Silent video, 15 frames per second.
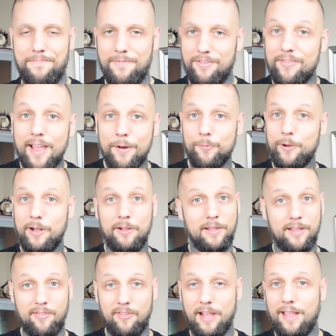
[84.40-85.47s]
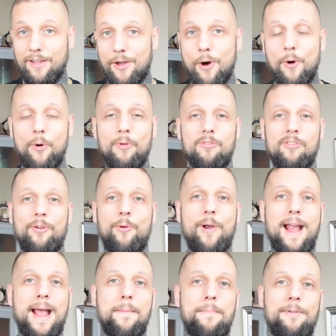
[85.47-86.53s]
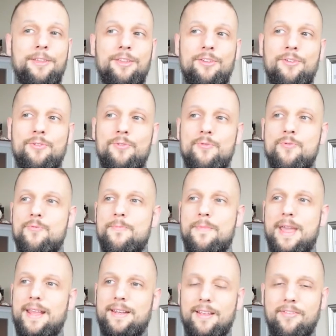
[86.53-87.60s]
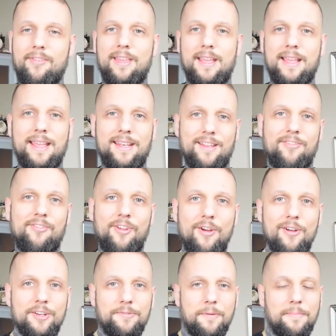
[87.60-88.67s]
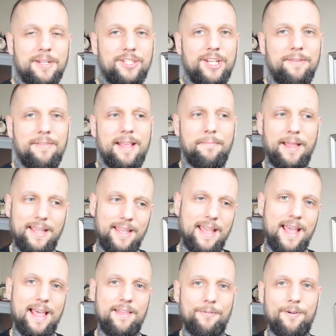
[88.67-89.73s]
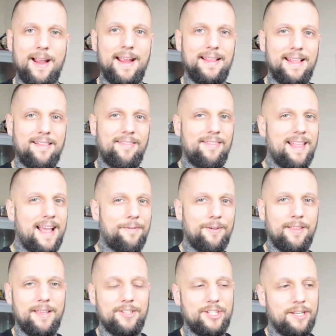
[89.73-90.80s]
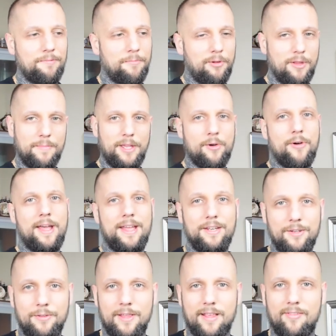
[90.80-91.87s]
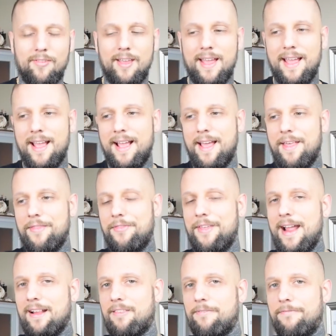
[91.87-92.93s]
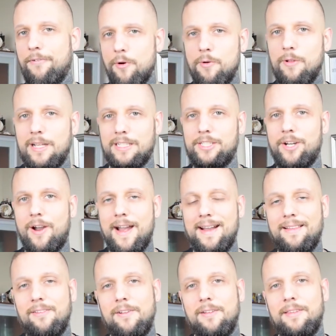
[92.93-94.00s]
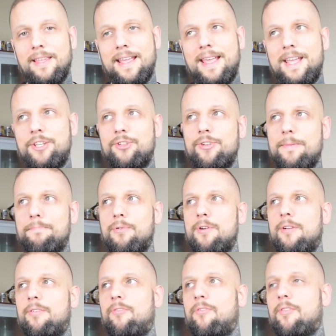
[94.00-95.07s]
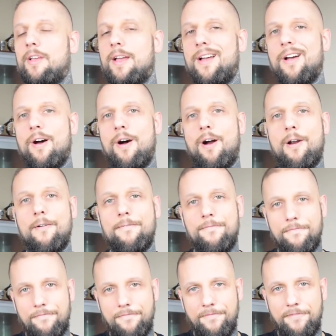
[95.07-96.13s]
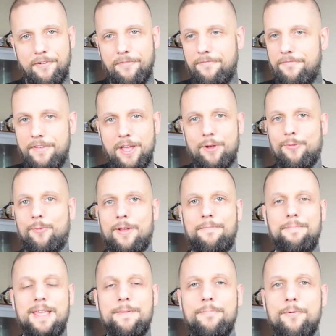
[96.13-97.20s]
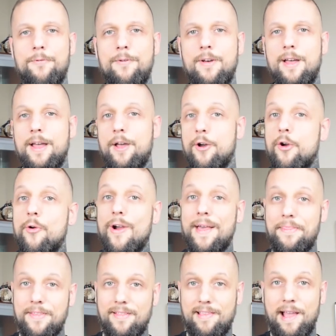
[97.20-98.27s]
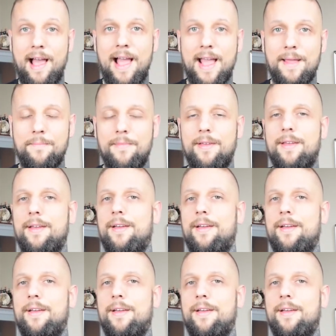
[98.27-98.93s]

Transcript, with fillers: set realistic goals crap, you may just get discouraged from achieving that. Like, yeah, they're right, that's not really achievable, let me go ahead and do this. That's foolish, all right? Look, the history books are filled with people who at the time